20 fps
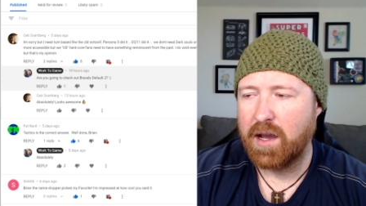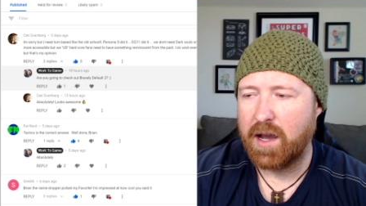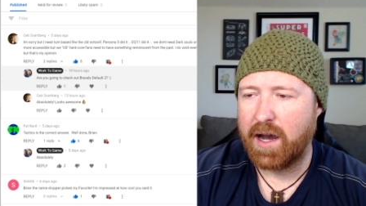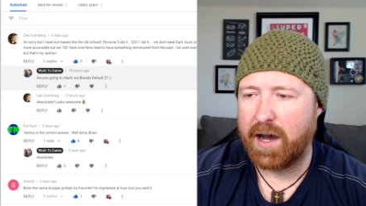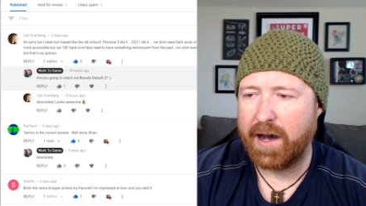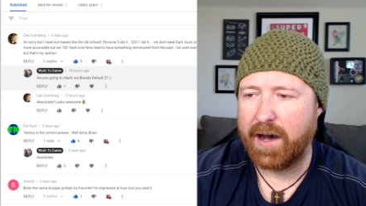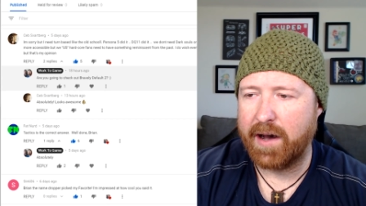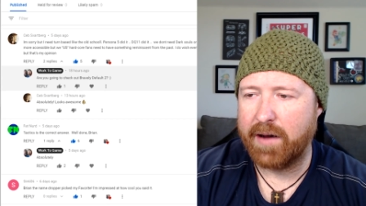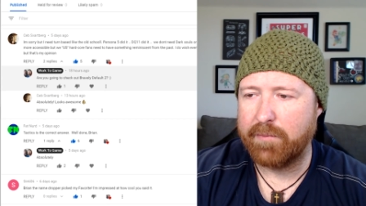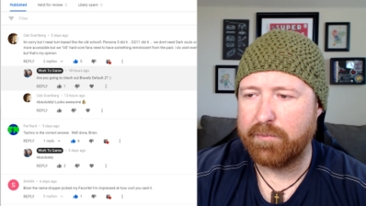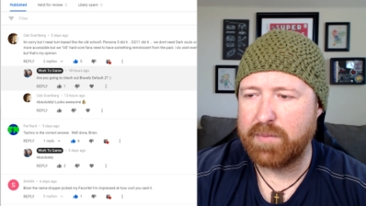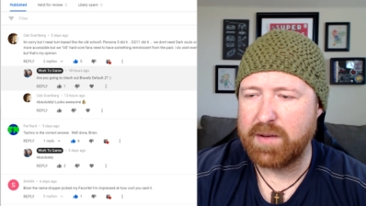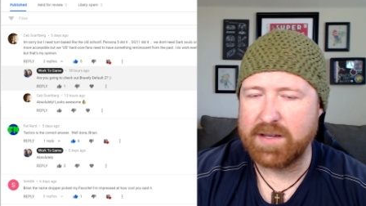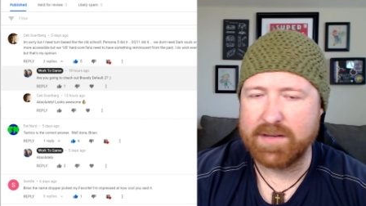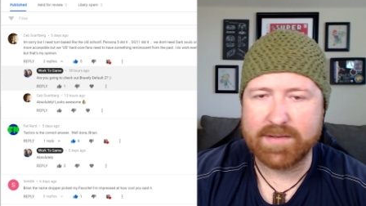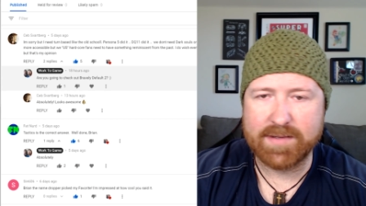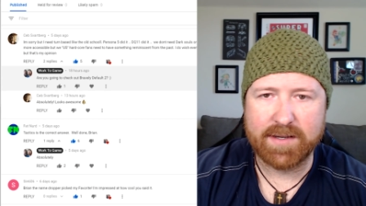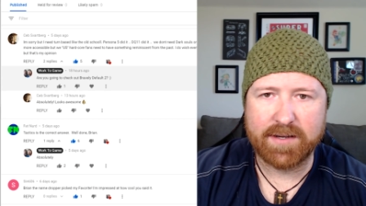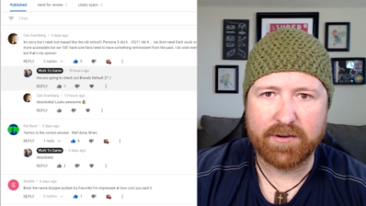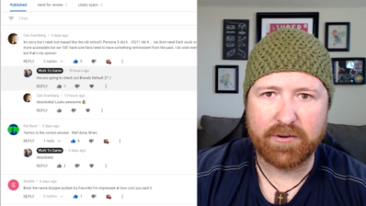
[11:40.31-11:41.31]
uh, um,
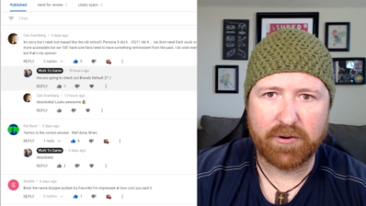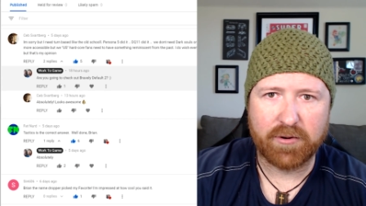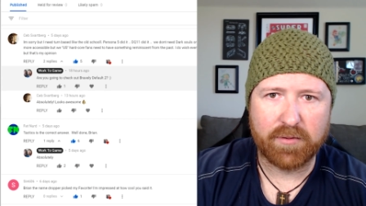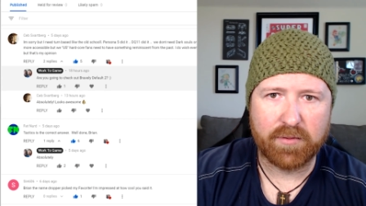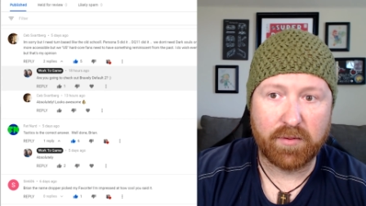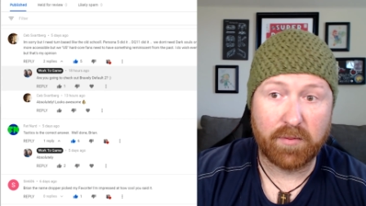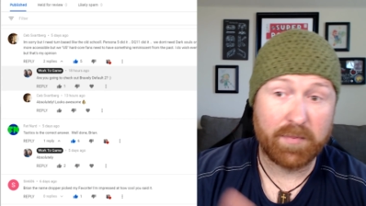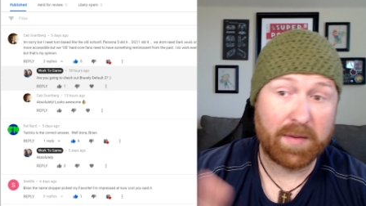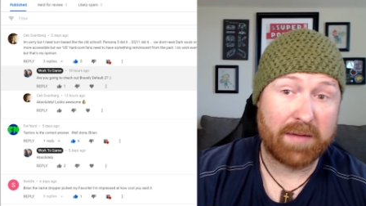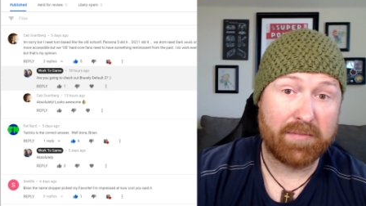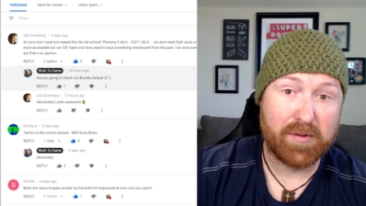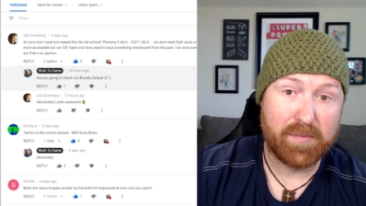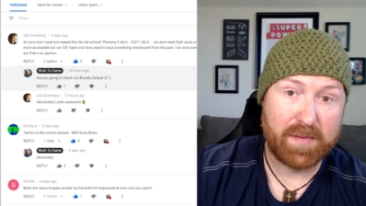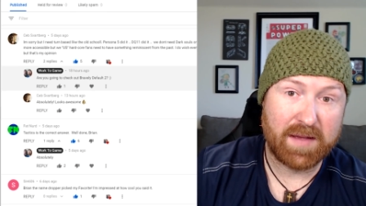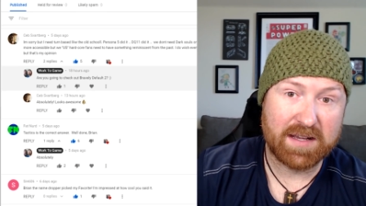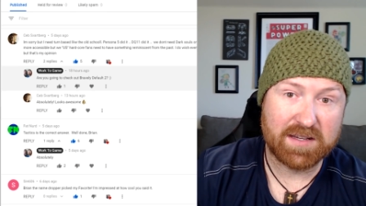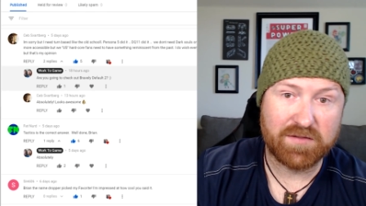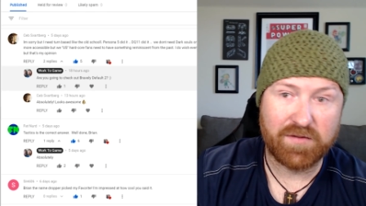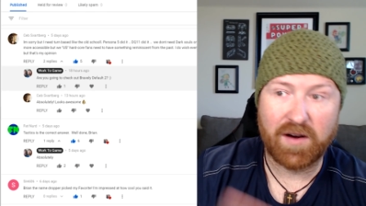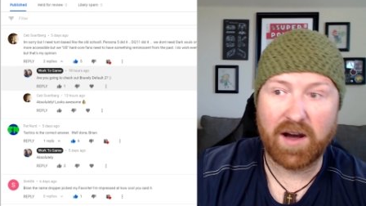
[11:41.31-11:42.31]
PC or maybe
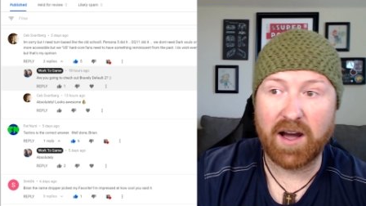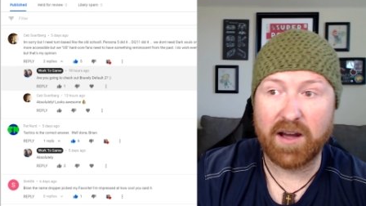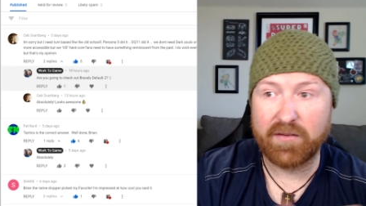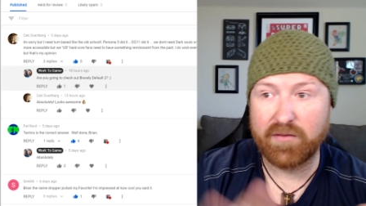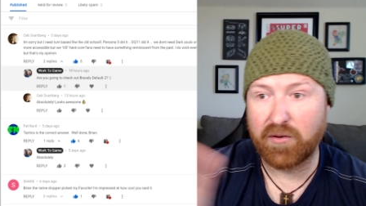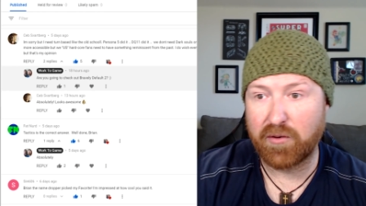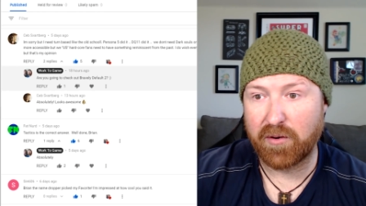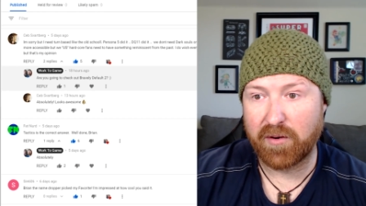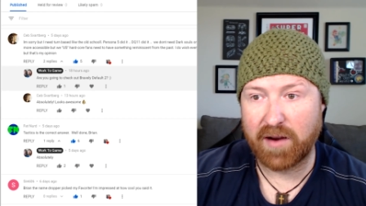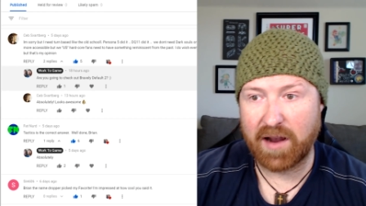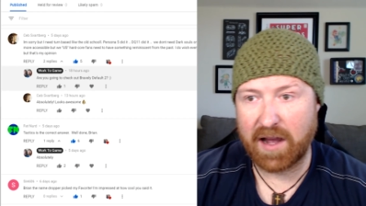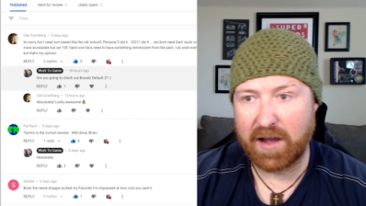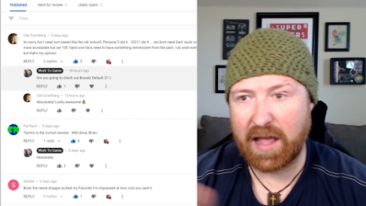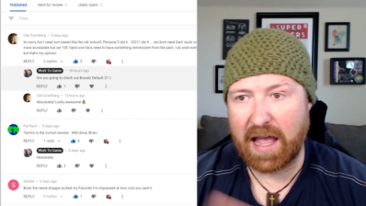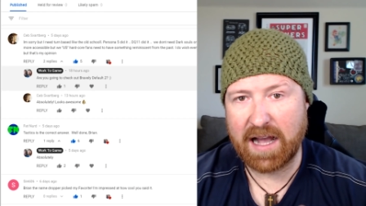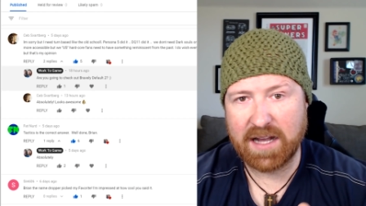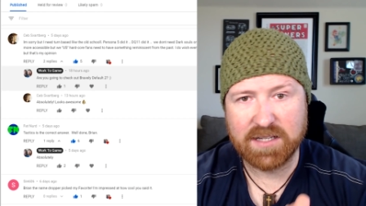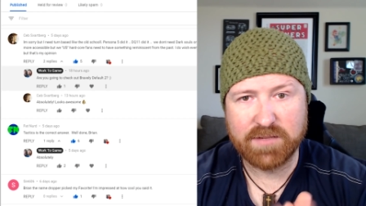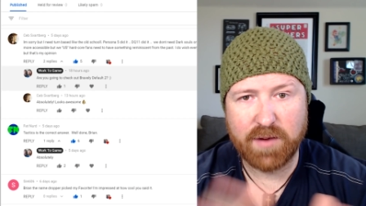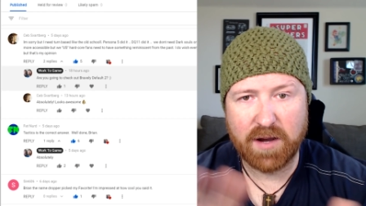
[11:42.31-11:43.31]
PS5 or
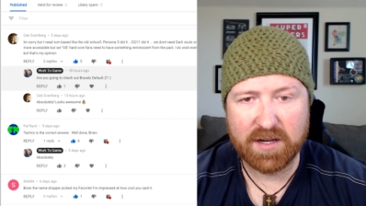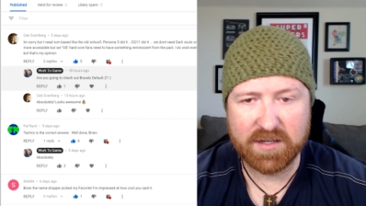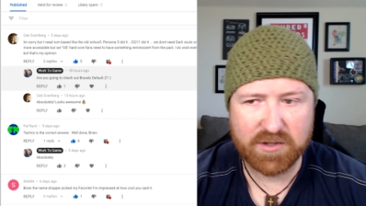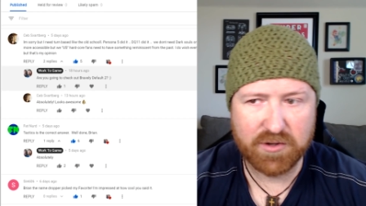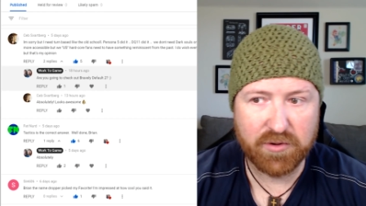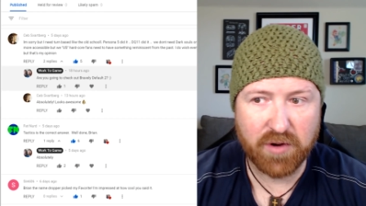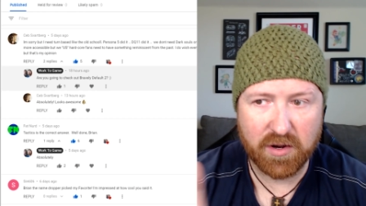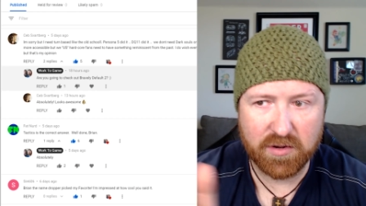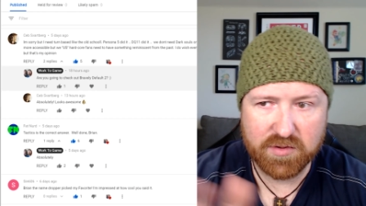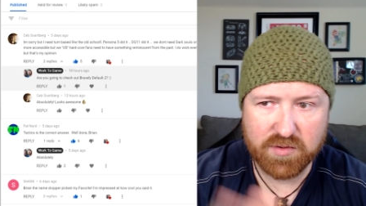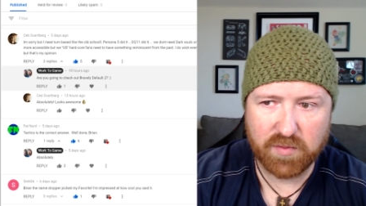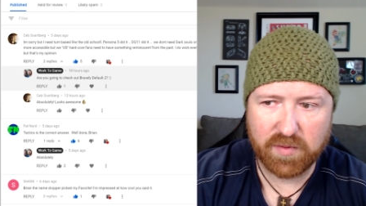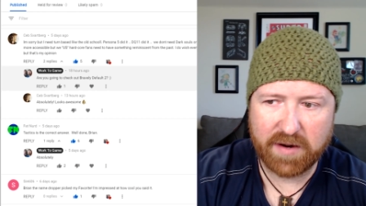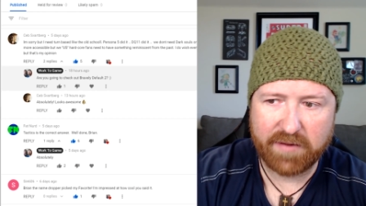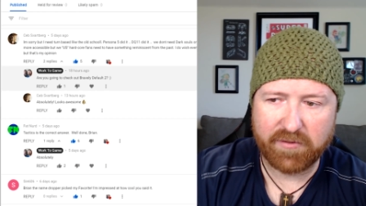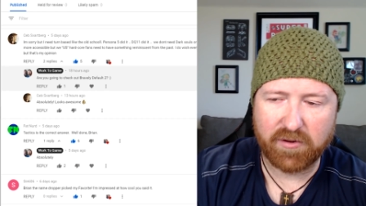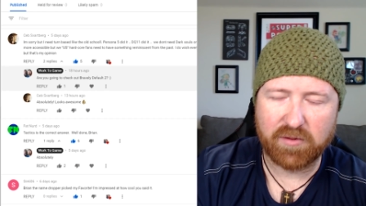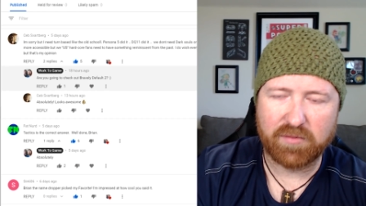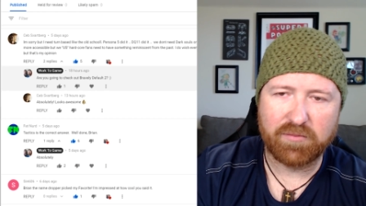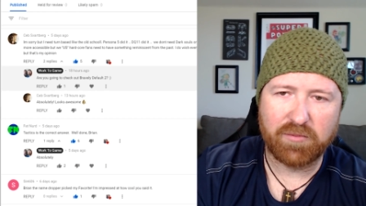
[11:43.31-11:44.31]
Xbox. Who knows?
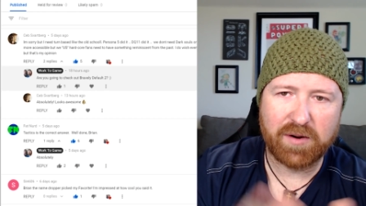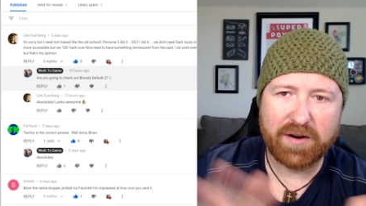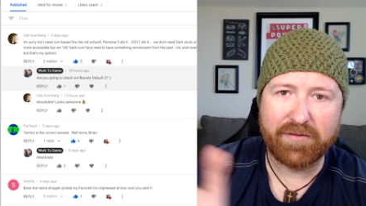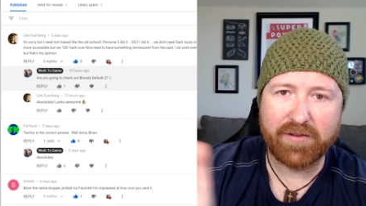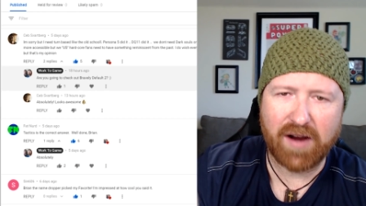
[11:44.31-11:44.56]
Whatever whatever